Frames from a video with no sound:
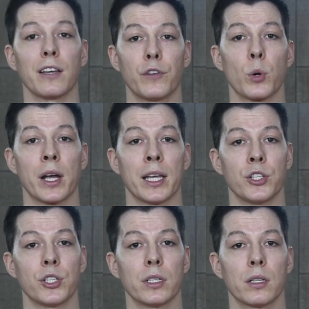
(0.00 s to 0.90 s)
if you are
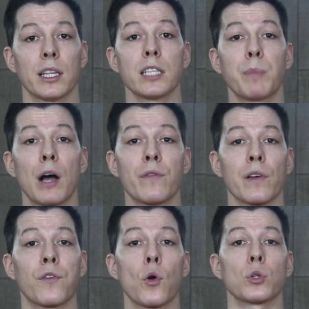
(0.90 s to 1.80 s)
injured. This pelvic
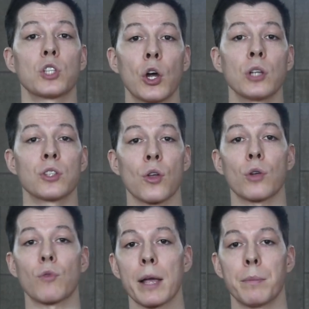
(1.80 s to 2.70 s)
floor turns on the
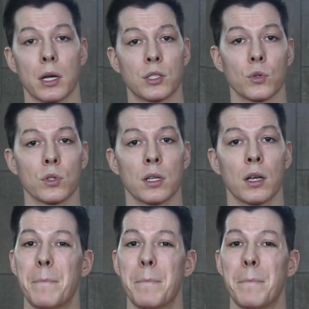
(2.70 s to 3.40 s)
right muscles,